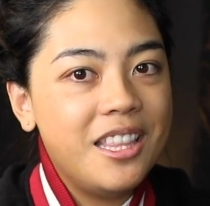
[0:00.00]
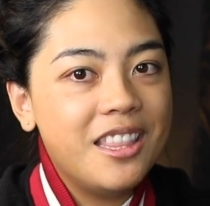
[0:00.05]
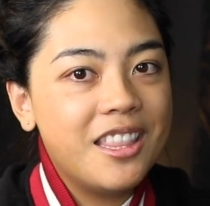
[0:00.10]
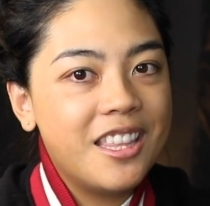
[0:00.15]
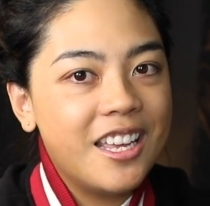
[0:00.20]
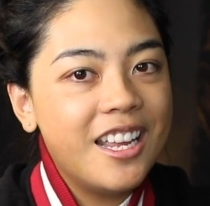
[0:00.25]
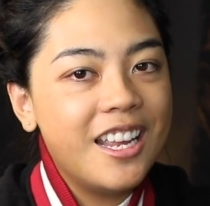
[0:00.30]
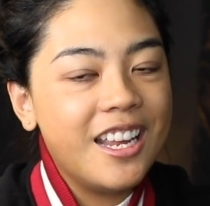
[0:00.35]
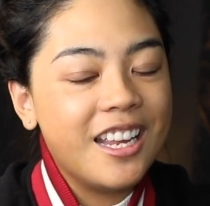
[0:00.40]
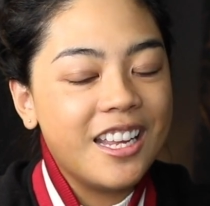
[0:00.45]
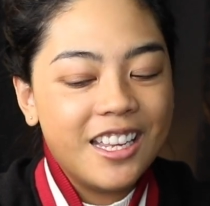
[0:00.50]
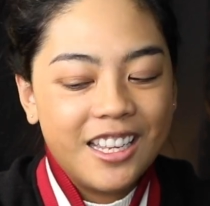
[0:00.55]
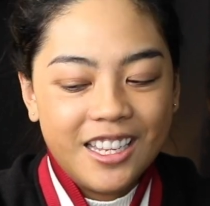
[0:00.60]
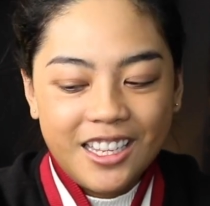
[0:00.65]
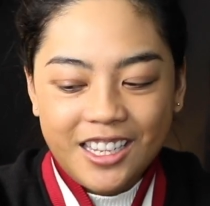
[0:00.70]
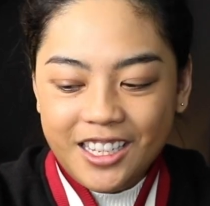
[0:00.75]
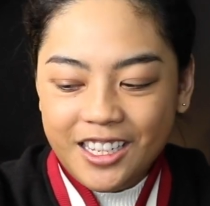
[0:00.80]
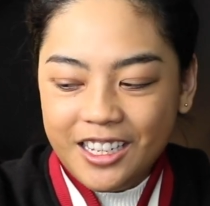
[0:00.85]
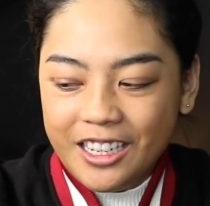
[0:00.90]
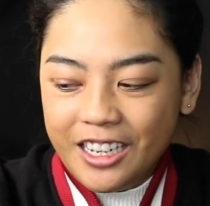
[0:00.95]
thing,
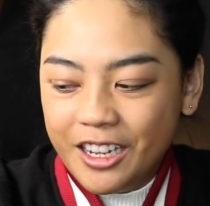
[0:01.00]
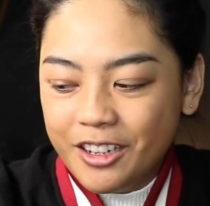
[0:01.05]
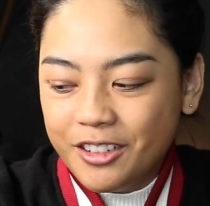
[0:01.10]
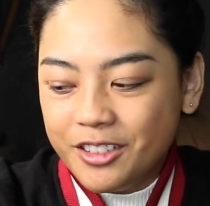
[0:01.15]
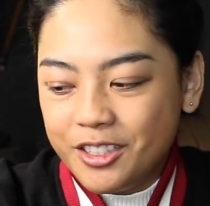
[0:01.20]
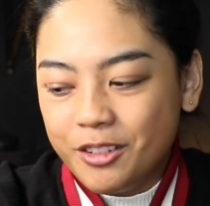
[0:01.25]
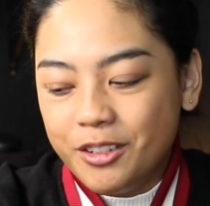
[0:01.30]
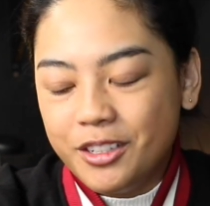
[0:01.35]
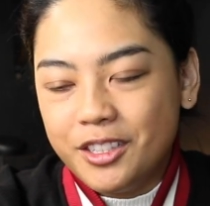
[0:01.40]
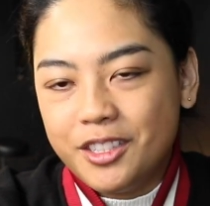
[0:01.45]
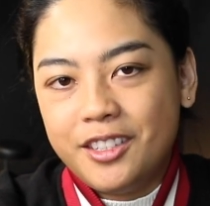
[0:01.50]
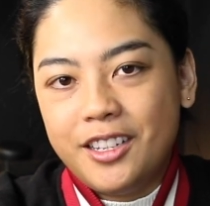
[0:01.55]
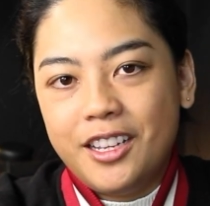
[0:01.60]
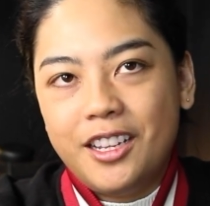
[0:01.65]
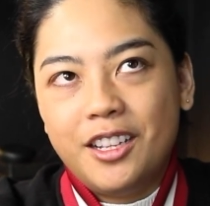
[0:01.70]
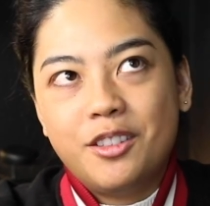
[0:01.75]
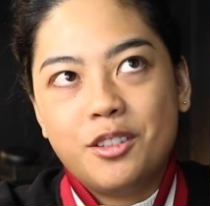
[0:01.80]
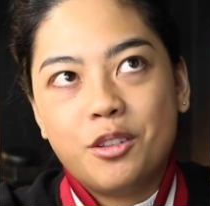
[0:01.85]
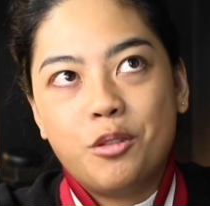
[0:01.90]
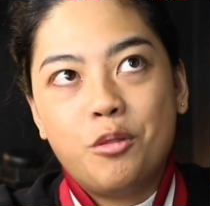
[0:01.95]
you know. So
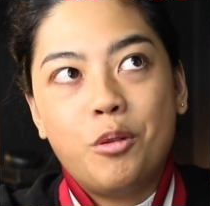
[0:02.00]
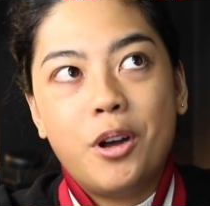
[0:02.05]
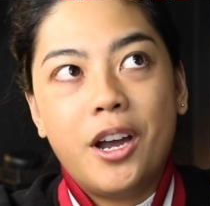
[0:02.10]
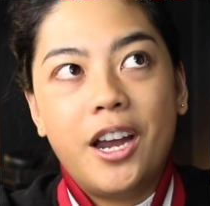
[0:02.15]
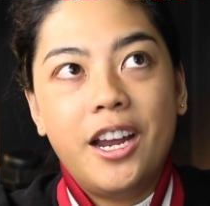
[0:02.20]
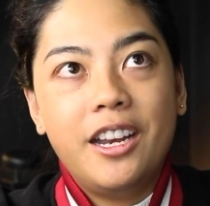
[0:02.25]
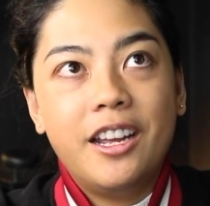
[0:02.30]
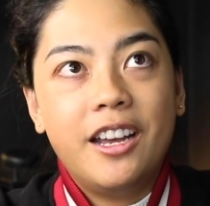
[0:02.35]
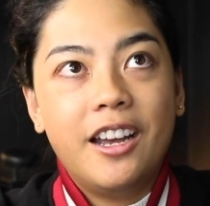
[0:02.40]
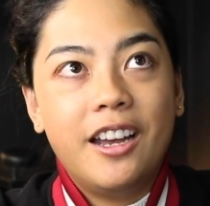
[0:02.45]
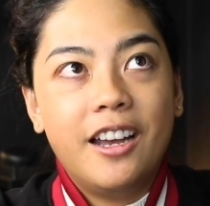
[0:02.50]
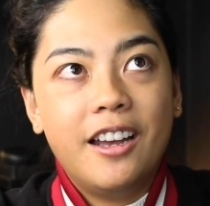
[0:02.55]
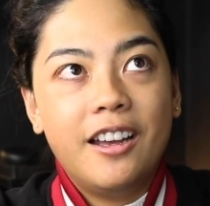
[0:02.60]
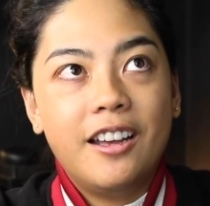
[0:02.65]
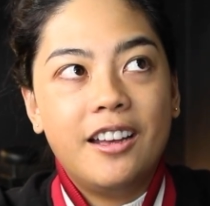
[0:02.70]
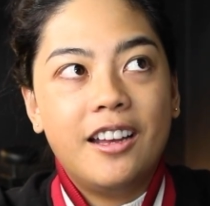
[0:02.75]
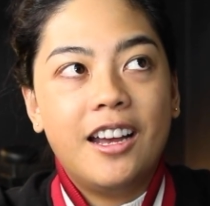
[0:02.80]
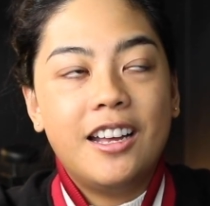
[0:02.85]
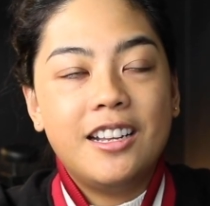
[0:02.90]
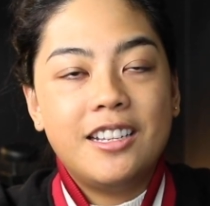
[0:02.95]
it's quite
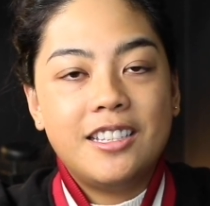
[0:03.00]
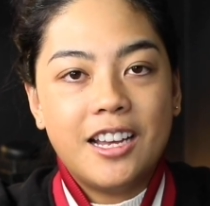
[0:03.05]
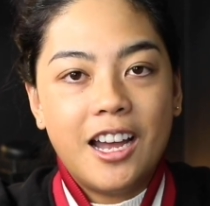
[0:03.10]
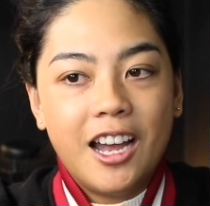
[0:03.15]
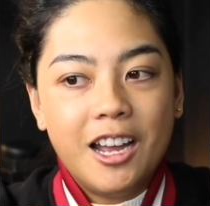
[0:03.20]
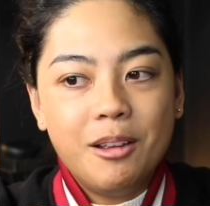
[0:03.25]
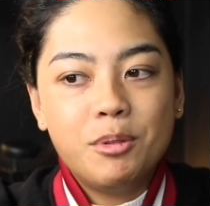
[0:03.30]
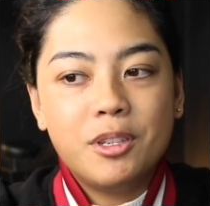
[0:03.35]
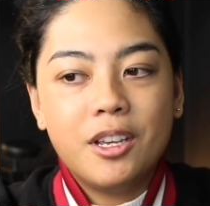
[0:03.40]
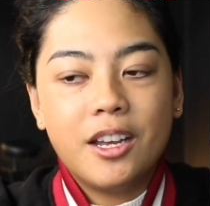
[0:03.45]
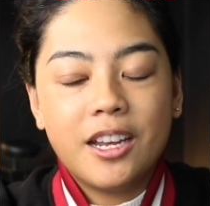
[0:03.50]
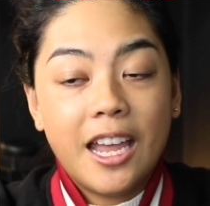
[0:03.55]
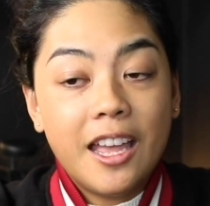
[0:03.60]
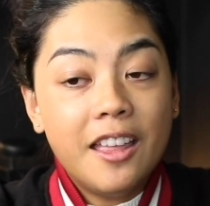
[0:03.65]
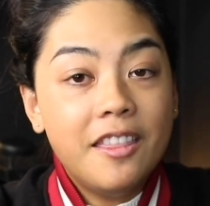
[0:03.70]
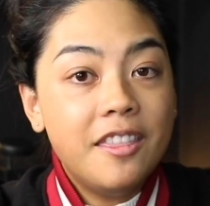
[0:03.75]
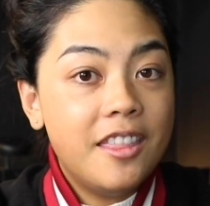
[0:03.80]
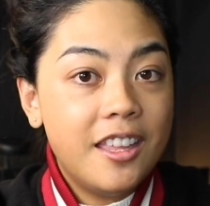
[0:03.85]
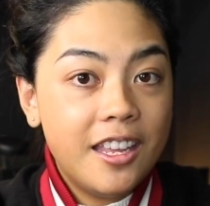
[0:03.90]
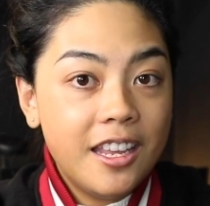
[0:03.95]
a time suck.
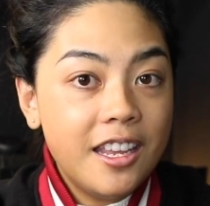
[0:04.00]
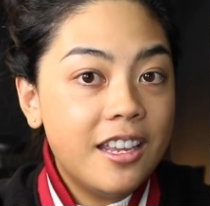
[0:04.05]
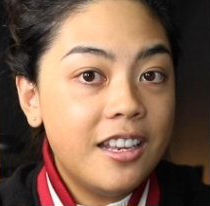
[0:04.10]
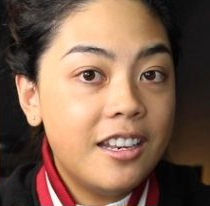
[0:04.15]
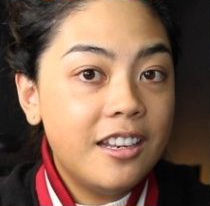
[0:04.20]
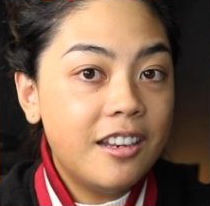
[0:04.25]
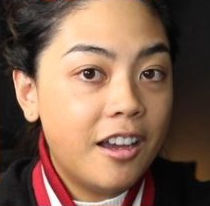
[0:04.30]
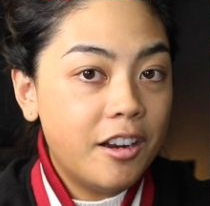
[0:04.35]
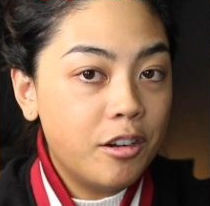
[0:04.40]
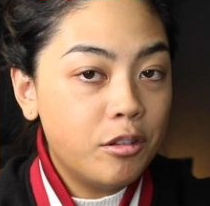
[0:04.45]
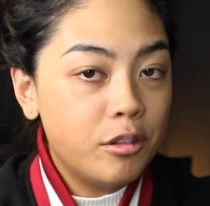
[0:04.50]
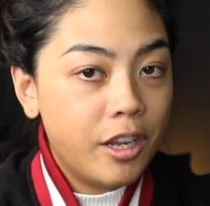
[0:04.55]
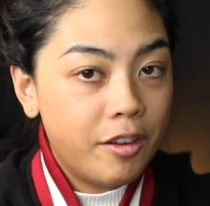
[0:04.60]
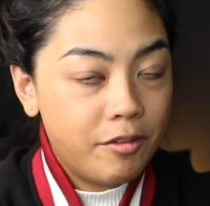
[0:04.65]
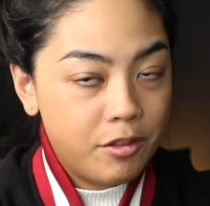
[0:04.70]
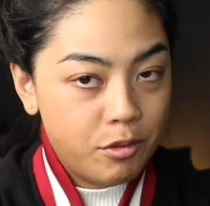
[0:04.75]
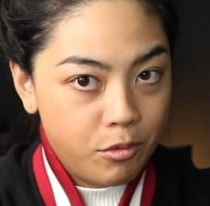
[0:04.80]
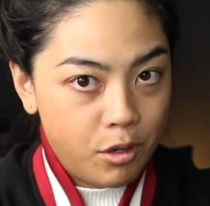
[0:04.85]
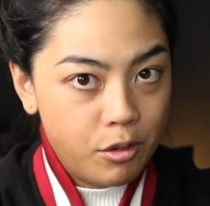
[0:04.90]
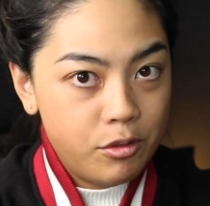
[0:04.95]
And then not only
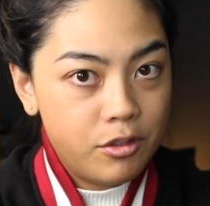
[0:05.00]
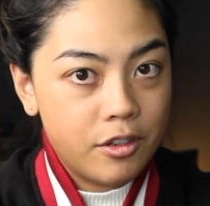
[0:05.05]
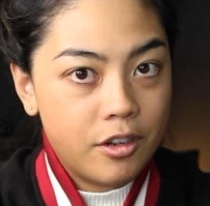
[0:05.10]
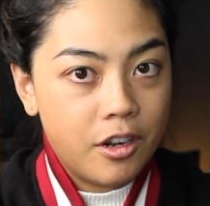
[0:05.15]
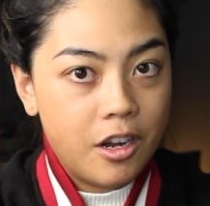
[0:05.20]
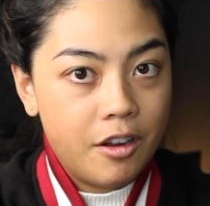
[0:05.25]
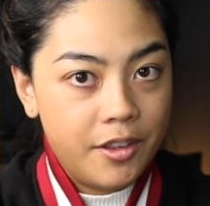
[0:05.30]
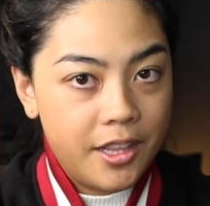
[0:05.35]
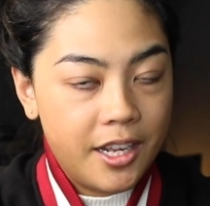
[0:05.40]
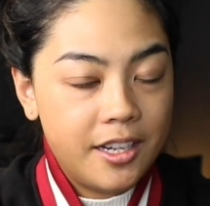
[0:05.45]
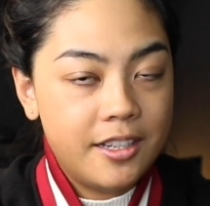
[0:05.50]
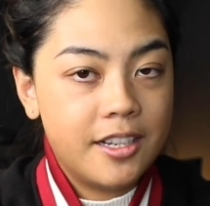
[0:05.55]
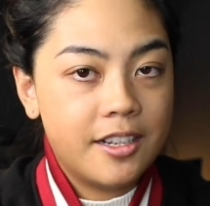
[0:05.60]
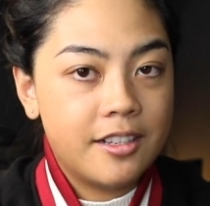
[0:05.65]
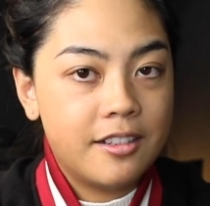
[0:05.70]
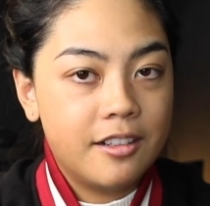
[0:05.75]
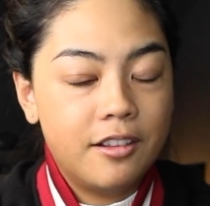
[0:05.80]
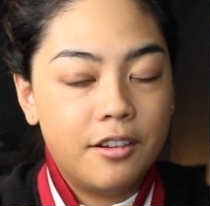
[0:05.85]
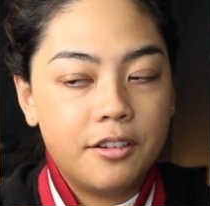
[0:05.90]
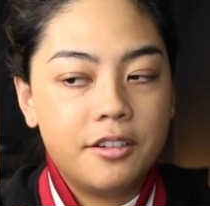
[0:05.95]
have to roast the coffee, that
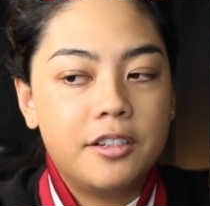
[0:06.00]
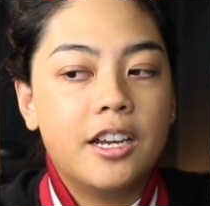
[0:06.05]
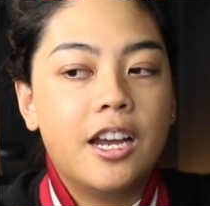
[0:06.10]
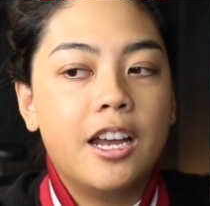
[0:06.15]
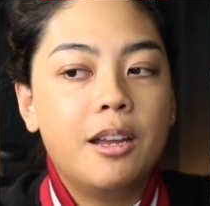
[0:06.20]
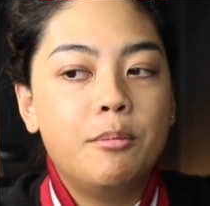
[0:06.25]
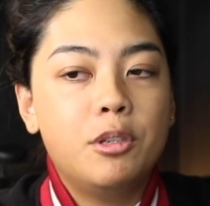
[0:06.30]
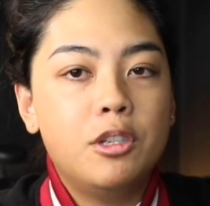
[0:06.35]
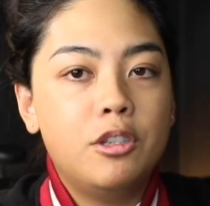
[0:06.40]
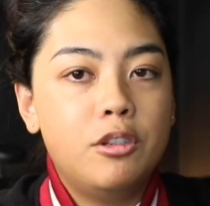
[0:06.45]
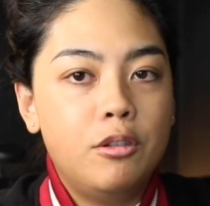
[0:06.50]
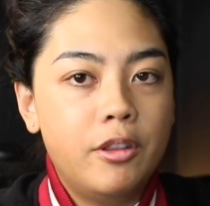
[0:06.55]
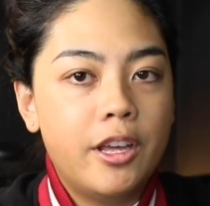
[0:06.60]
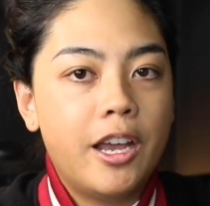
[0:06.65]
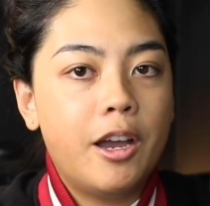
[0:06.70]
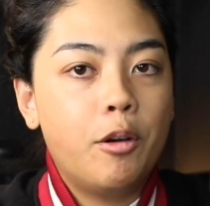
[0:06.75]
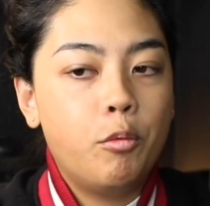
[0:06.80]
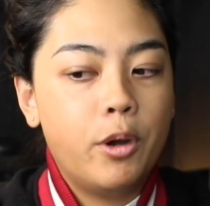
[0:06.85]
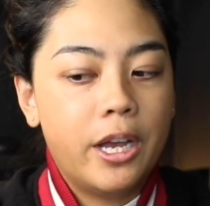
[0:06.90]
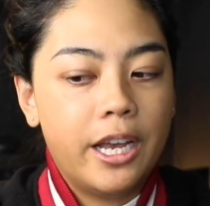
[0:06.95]
takes a long time to do
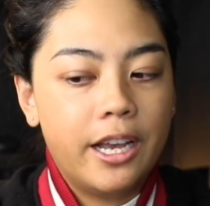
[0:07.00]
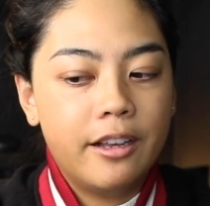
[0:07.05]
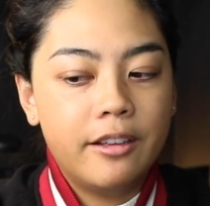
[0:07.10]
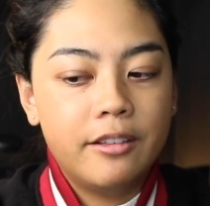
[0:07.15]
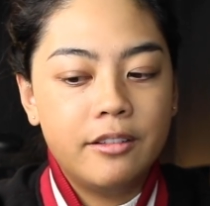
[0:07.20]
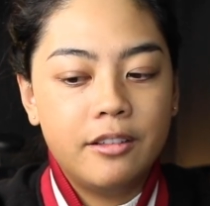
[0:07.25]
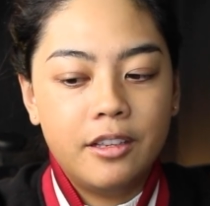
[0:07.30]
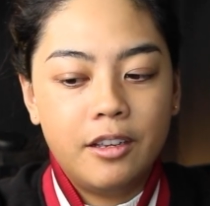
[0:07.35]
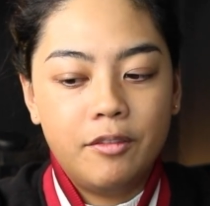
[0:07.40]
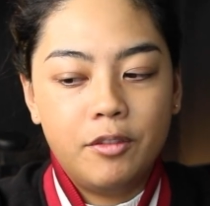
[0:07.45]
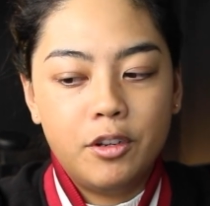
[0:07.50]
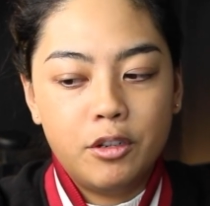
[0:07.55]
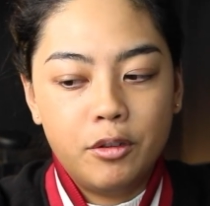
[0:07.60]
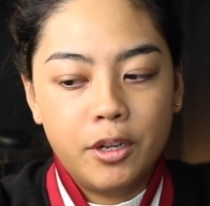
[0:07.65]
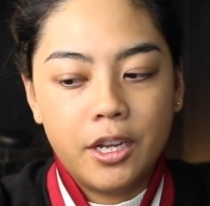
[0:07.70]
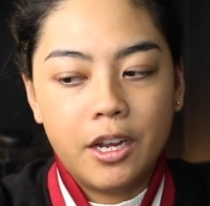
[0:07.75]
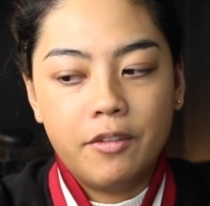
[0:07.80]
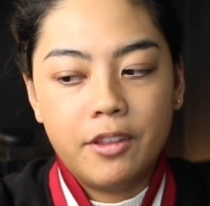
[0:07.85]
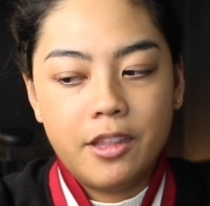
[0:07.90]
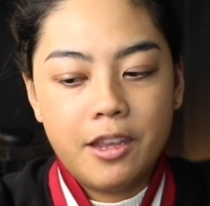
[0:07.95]
that well if you're
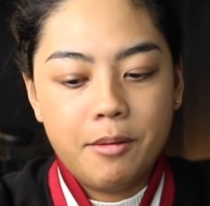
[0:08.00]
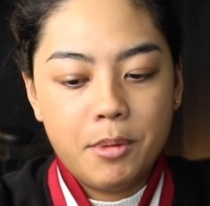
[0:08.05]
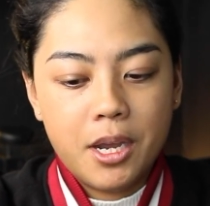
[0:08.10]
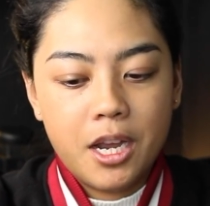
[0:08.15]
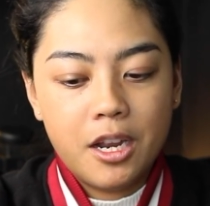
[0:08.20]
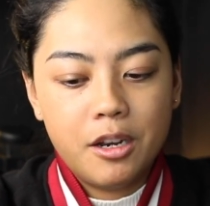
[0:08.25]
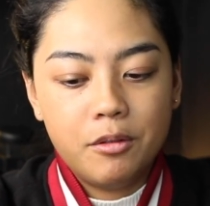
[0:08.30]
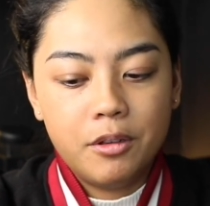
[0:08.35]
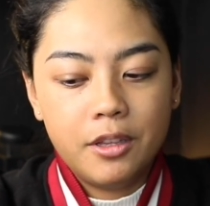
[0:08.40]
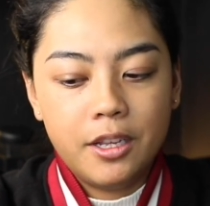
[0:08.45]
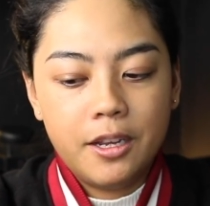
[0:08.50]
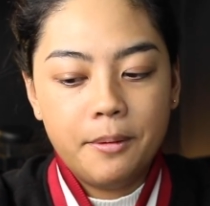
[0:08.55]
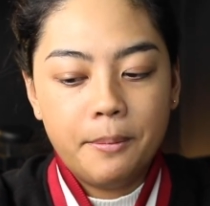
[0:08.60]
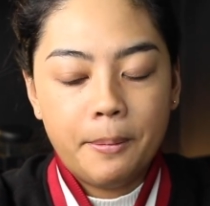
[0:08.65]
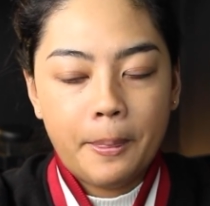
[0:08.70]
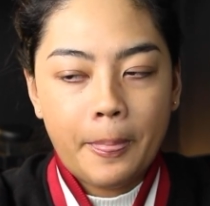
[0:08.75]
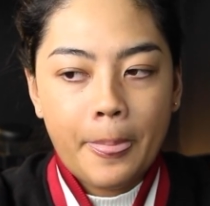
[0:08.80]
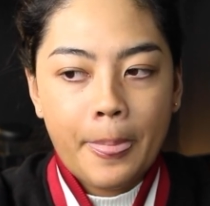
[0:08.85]
doing everything manually.